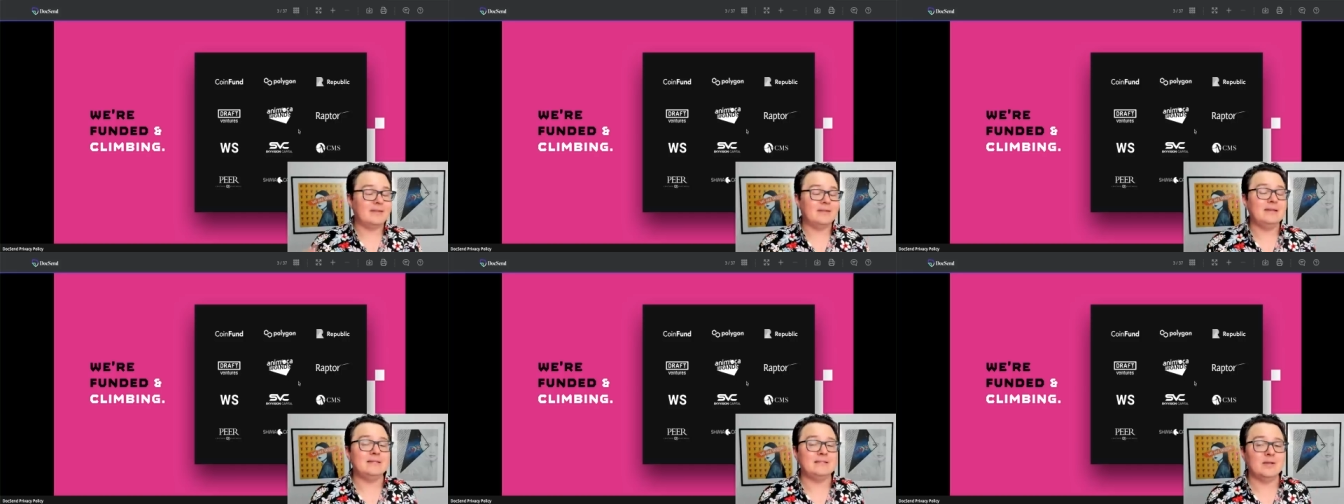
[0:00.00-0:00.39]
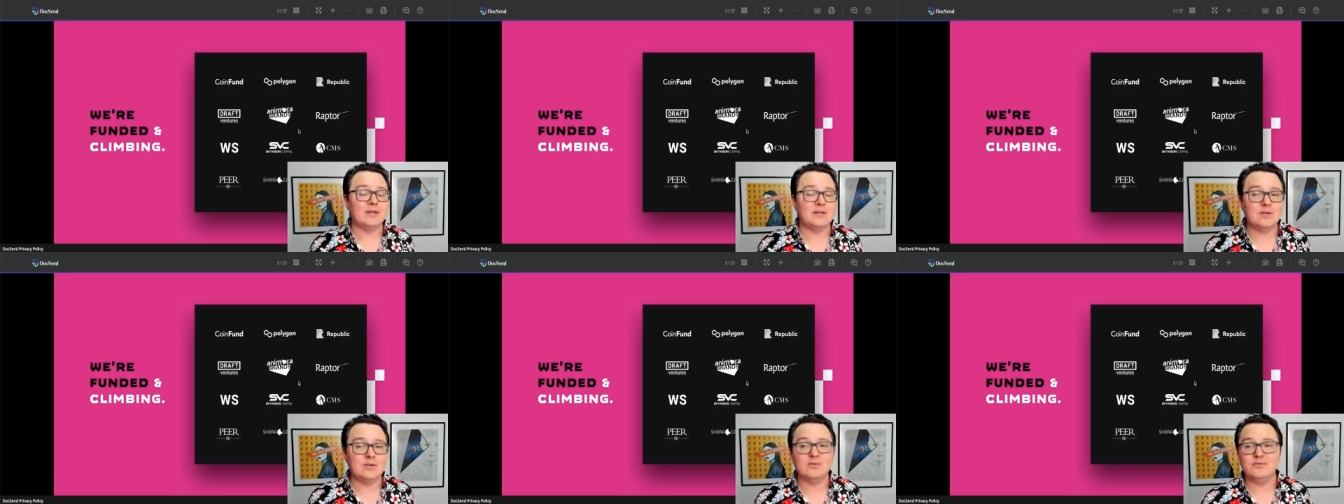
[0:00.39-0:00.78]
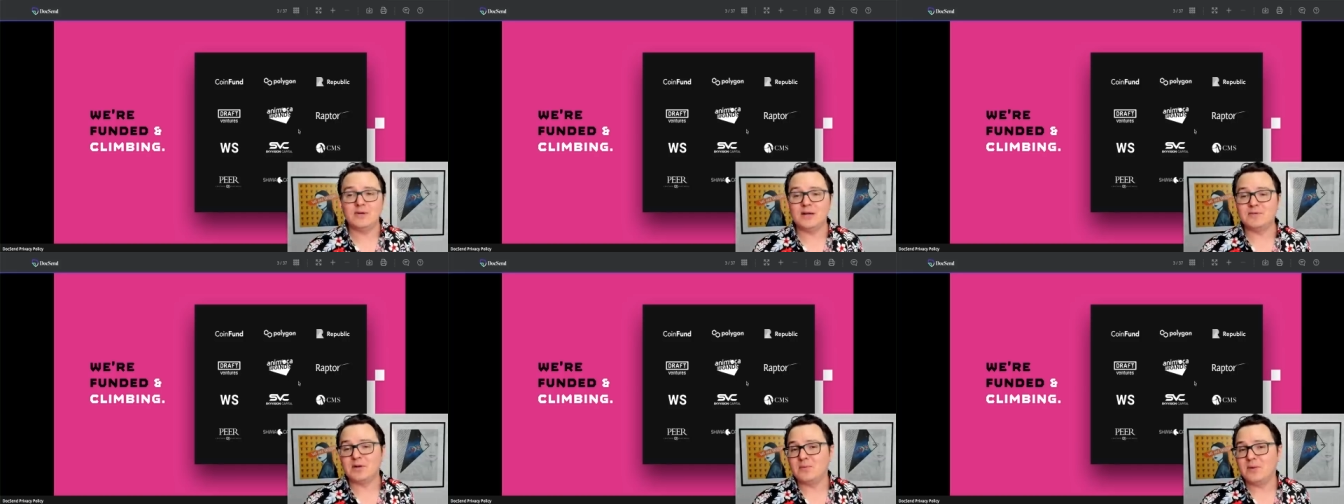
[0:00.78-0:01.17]
think is going to do
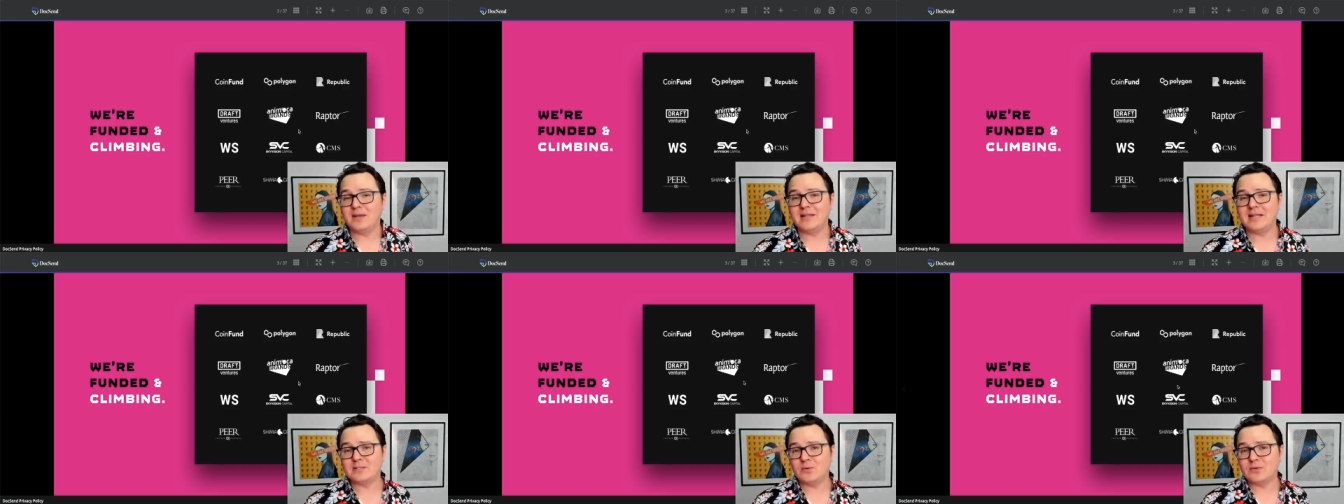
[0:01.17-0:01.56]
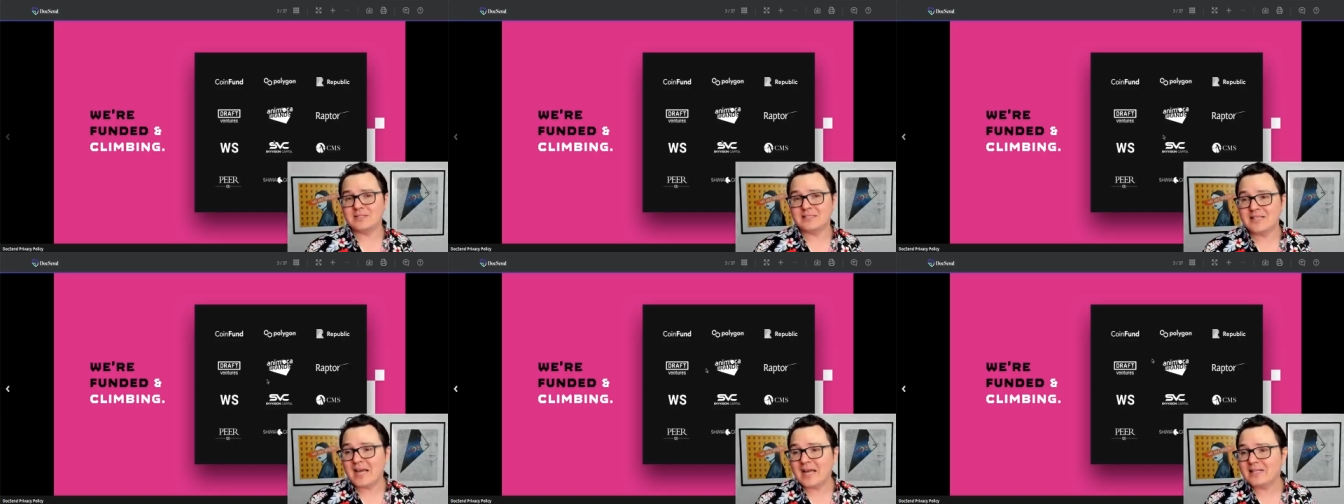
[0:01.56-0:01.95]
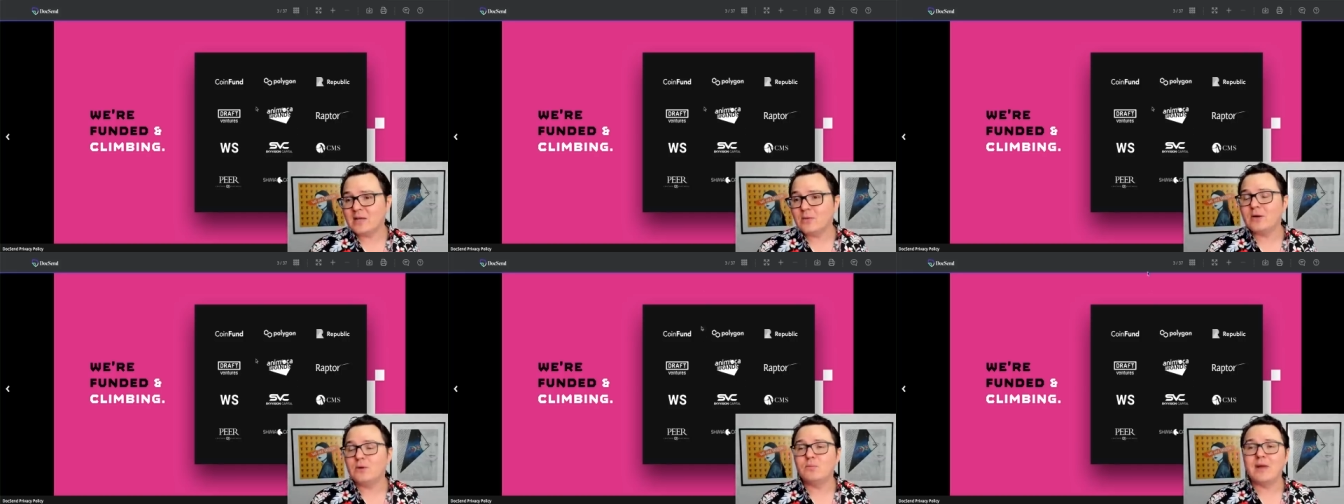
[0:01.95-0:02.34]
very, very well. And that's, of course,
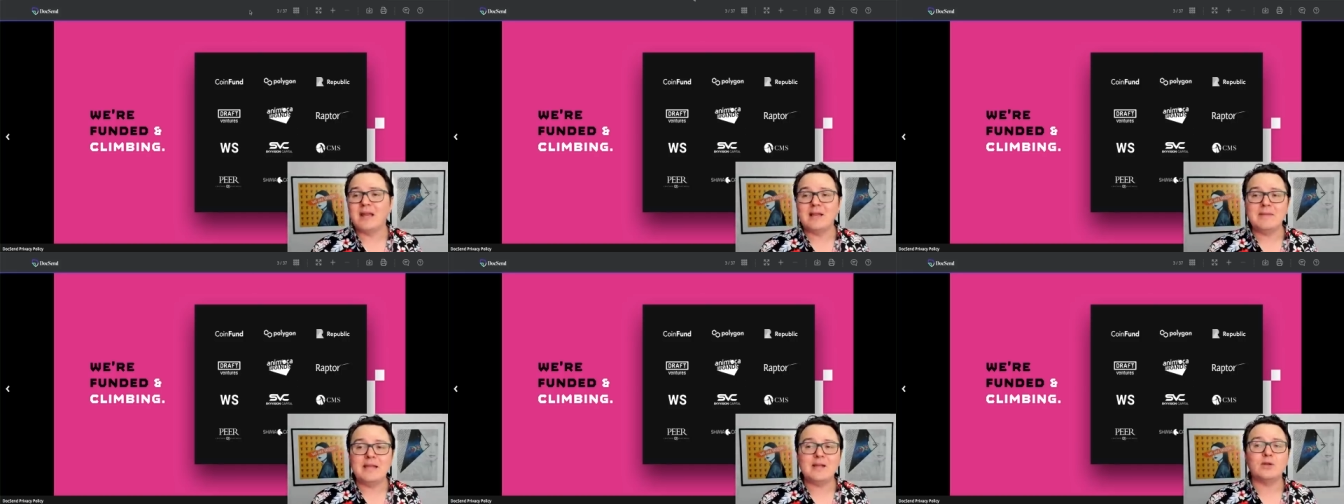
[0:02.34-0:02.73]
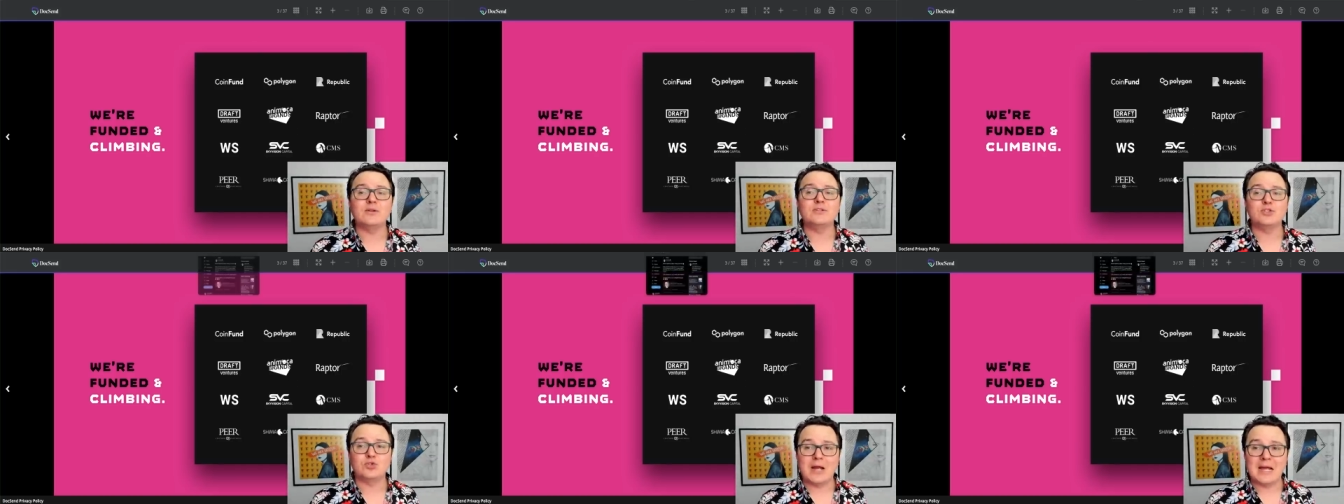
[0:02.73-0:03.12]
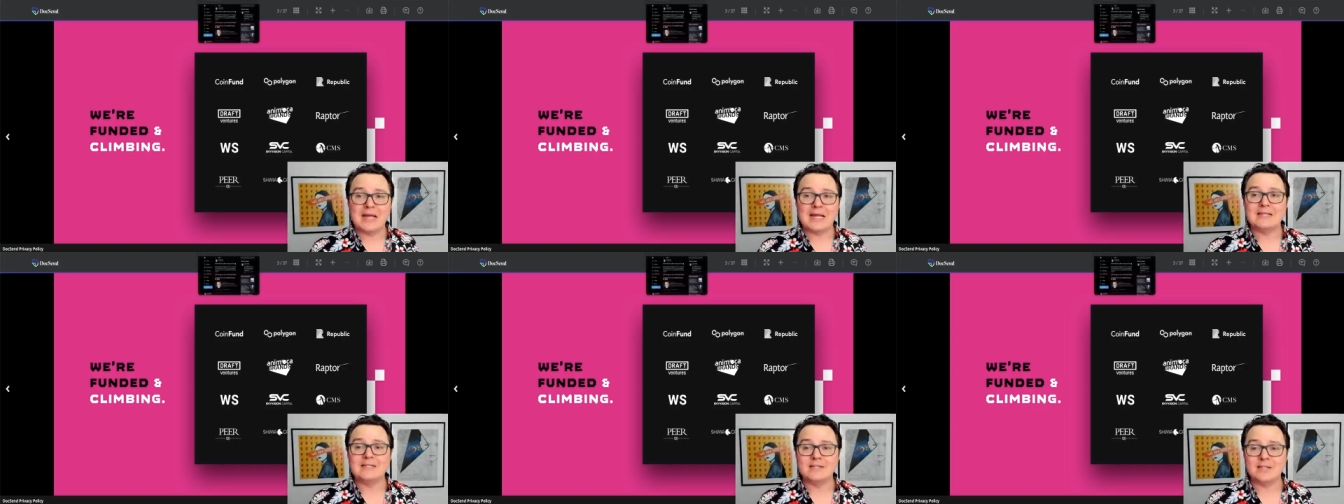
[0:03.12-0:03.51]
exactly what Rainmaker is trying